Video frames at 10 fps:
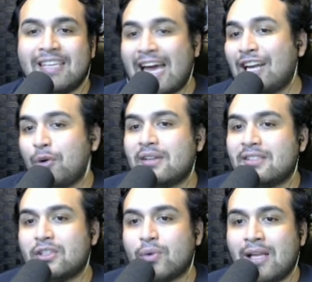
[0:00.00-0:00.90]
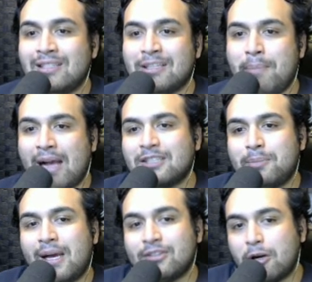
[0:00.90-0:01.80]
and grassy terrain to
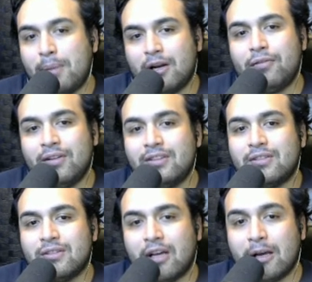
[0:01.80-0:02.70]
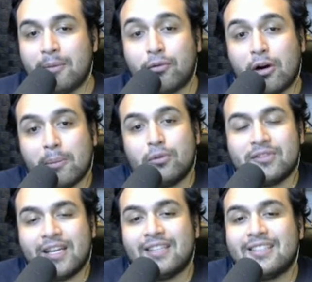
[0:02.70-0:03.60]
maximize our benefits for our
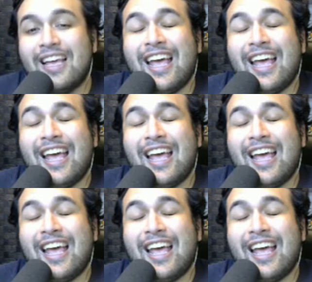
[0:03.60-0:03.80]
movesets